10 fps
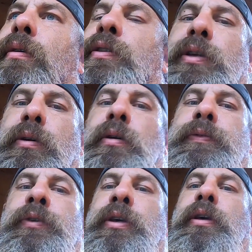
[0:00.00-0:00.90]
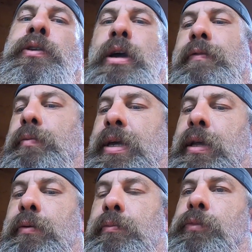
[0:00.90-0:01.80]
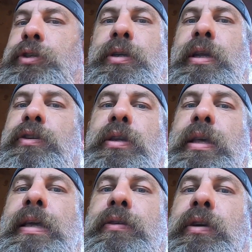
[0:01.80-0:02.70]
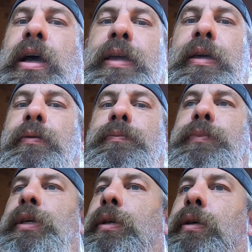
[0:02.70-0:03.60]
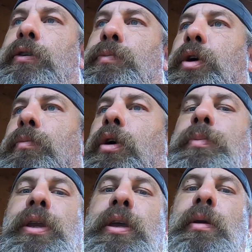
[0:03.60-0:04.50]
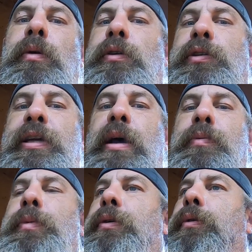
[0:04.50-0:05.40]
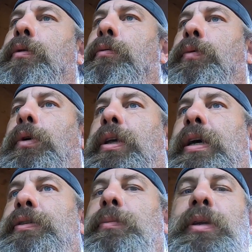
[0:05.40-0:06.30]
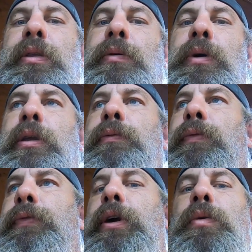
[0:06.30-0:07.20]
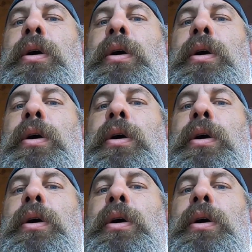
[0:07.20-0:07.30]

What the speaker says: seal to drive them in. Just an 1 1/8 socket, and a small ball peen hammer, and just tap them in real nice. I mean, they went in very